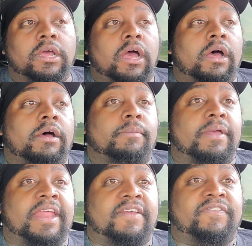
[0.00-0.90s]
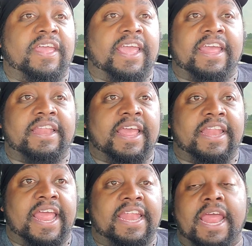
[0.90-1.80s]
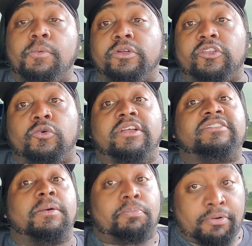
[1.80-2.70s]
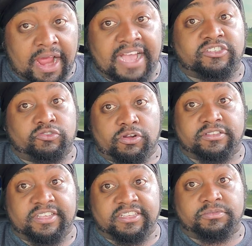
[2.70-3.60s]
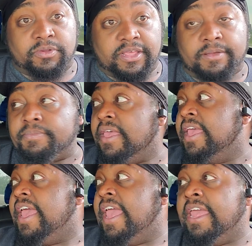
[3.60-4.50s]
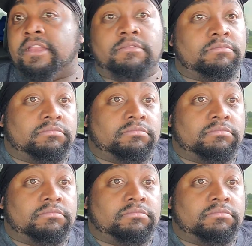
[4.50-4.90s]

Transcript: And they were doing surprise drug tests with him. And